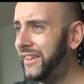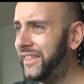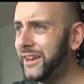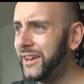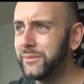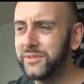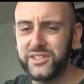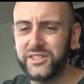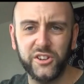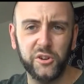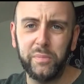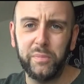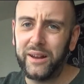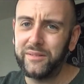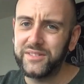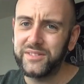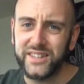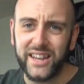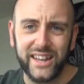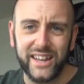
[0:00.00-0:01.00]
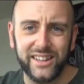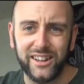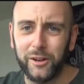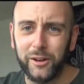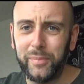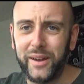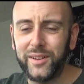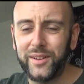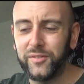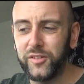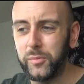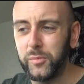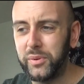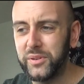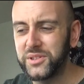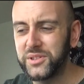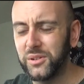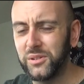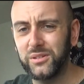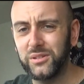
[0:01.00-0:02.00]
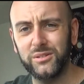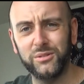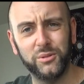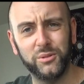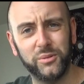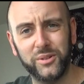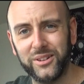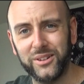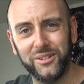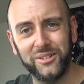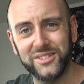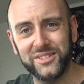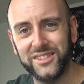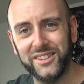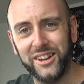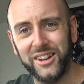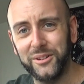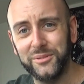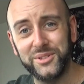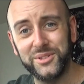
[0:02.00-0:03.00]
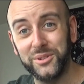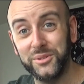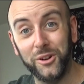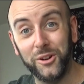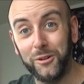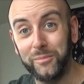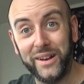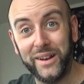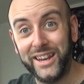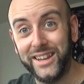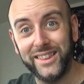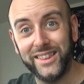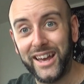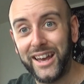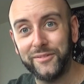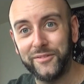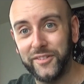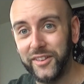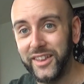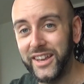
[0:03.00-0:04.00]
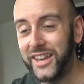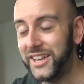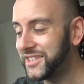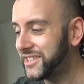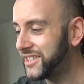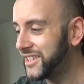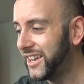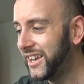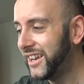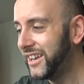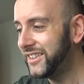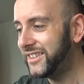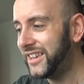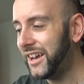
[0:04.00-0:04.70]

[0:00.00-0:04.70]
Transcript: I think it was two pound ten I paid for the bottle. Oh God, no! Do not pay that for this.